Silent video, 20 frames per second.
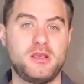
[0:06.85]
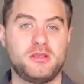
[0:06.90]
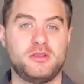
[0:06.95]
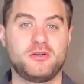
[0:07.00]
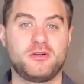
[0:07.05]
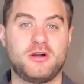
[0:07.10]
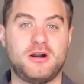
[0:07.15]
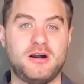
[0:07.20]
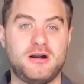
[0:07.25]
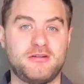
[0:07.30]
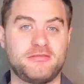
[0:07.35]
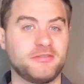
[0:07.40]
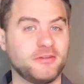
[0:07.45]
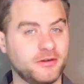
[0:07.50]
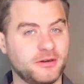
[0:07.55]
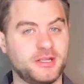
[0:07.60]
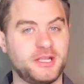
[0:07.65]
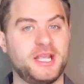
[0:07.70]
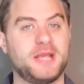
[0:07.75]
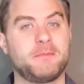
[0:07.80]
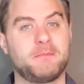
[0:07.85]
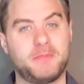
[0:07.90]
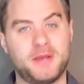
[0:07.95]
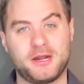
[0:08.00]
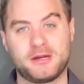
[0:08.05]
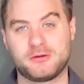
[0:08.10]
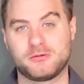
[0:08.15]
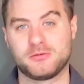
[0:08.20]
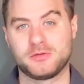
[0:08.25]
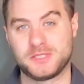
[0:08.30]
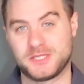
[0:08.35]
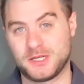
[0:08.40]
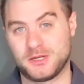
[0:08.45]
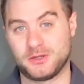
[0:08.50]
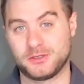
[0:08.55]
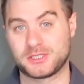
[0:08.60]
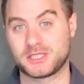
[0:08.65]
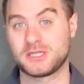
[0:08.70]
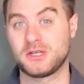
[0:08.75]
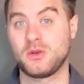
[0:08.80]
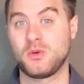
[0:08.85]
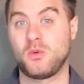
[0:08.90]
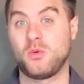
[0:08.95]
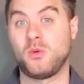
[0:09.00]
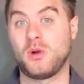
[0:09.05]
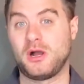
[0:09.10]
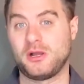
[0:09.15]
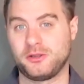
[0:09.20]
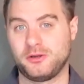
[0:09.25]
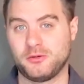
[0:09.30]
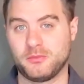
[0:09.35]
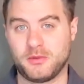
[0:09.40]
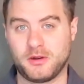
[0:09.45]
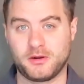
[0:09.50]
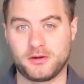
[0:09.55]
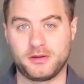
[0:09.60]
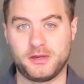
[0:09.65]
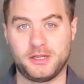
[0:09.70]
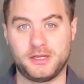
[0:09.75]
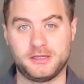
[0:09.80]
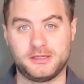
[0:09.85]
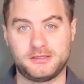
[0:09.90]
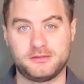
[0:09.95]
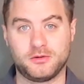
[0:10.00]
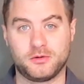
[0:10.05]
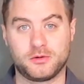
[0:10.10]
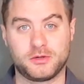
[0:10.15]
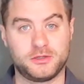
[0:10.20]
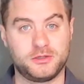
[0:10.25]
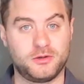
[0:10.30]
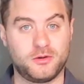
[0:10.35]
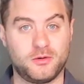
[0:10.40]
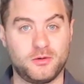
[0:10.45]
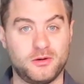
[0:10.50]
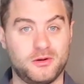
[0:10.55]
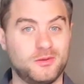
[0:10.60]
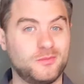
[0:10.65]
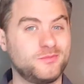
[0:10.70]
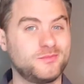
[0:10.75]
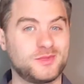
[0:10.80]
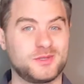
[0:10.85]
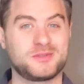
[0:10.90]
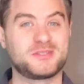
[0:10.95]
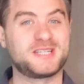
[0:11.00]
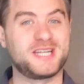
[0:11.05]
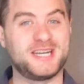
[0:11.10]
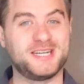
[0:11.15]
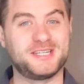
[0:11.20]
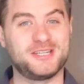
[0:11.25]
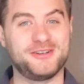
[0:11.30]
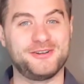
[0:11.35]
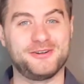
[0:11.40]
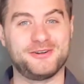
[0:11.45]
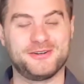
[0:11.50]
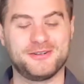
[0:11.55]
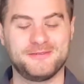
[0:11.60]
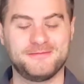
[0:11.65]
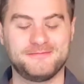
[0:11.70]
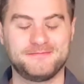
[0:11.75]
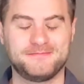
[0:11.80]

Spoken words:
your offer to get better results while you're marketing door to door. So stay tuned.